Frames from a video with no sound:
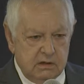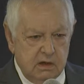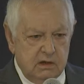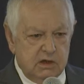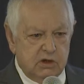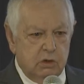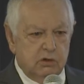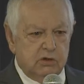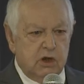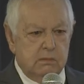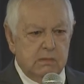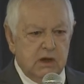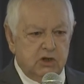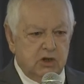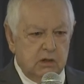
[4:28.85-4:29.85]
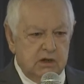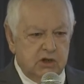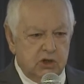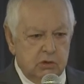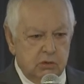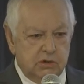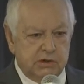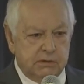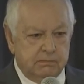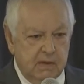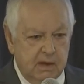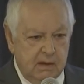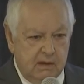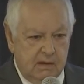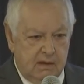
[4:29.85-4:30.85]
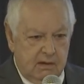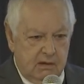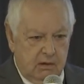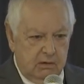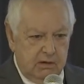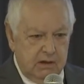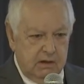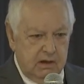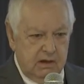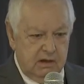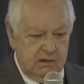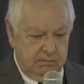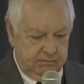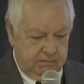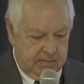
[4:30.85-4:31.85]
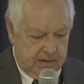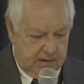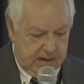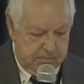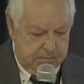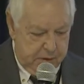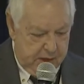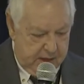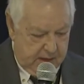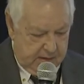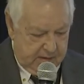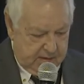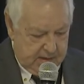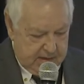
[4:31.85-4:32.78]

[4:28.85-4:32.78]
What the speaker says: to discuss commercial issues, or indeed impair